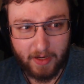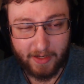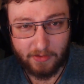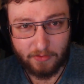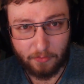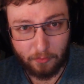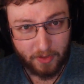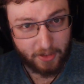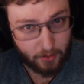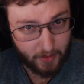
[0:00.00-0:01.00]
It's
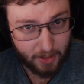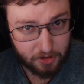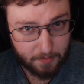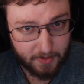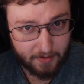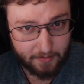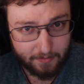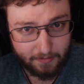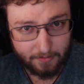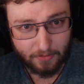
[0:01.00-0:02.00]
free 2-day shipping,
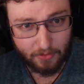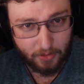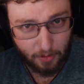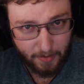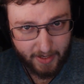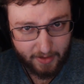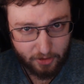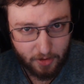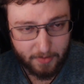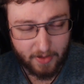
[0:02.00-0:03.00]
so you don't pay any
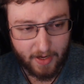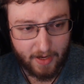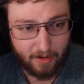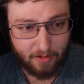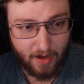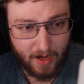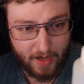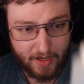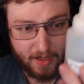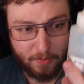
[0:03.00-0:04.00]
shipping, and
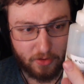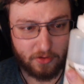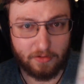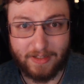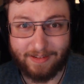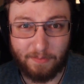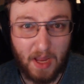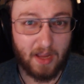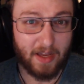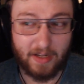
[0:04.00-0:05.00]
I personally didn't
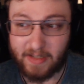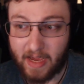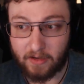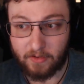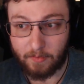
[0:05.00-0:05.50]
pay any tax.